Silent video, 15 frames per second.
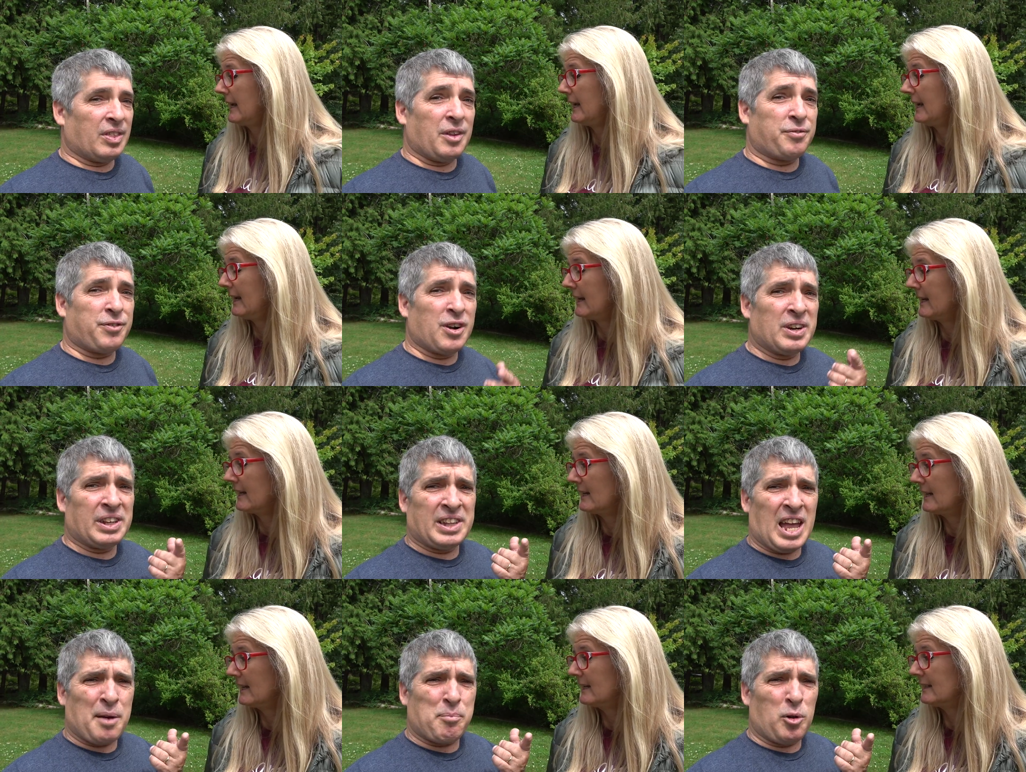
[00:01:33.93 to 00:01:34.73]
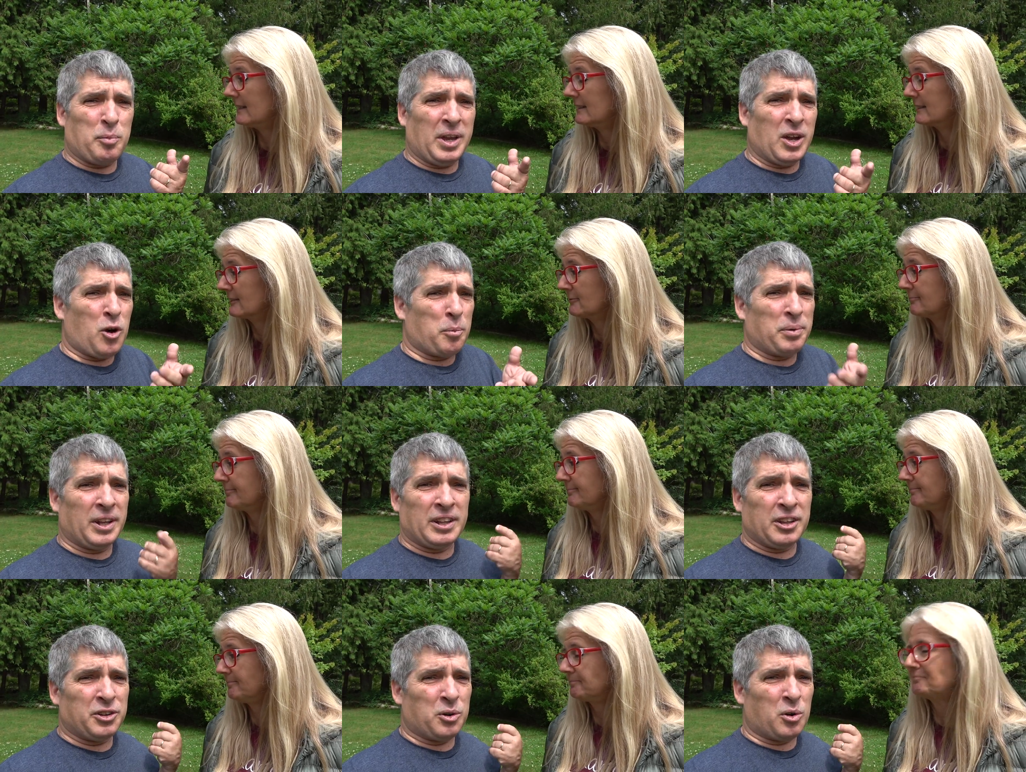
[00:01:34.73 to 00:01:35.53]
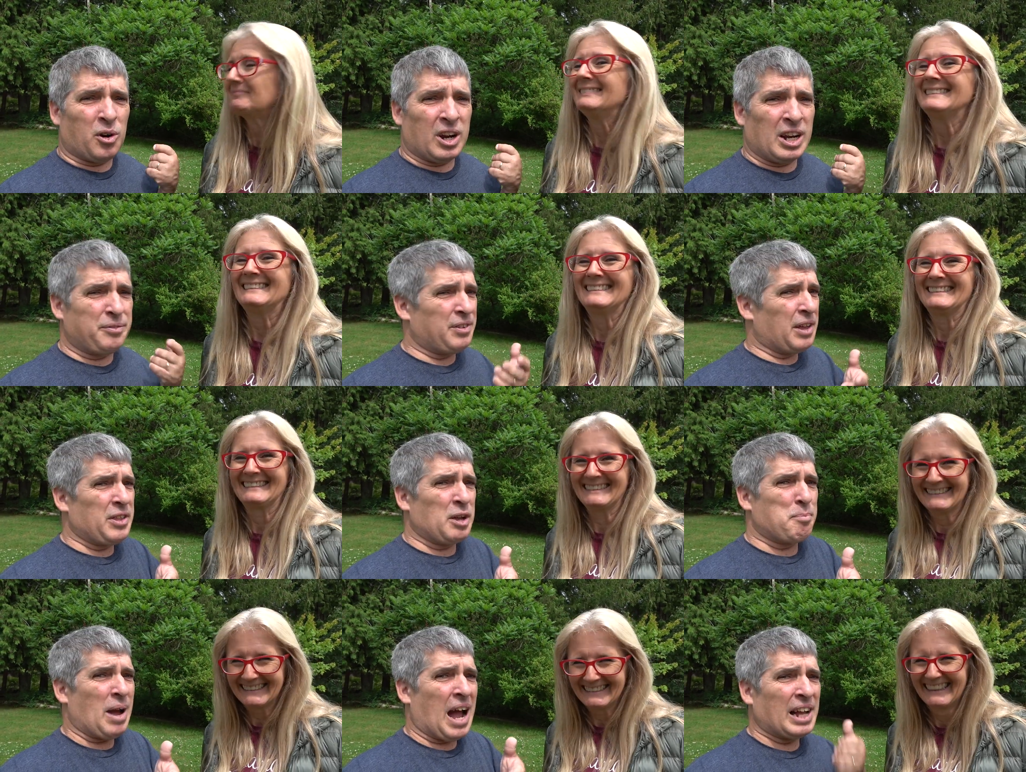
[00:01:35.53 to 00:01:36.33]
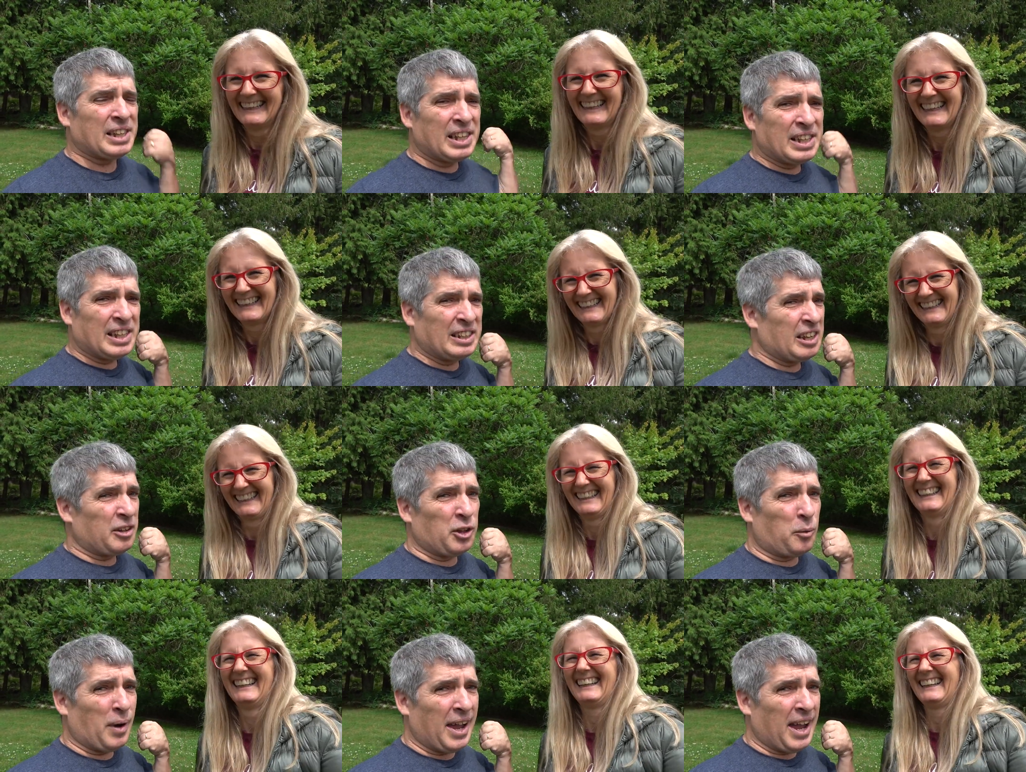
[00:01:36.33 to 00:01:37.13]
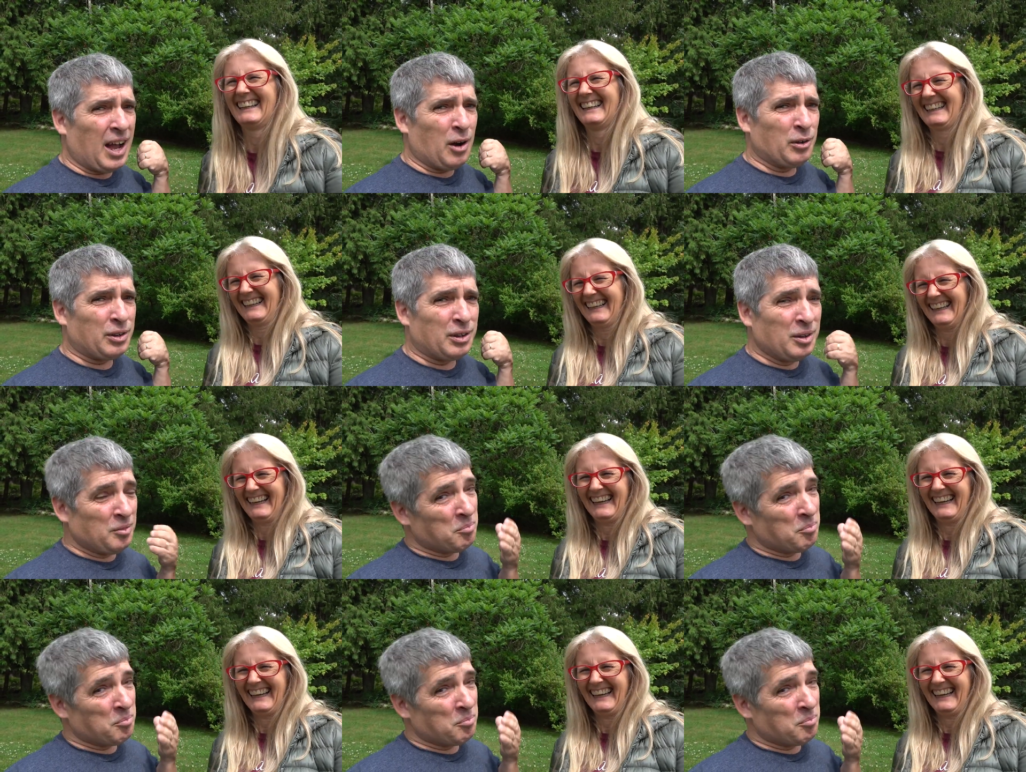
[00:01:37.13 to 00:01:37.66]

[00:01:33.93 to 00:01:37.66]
Speaker 1: The first step will be opening the door, and if nothing passes us on the way out,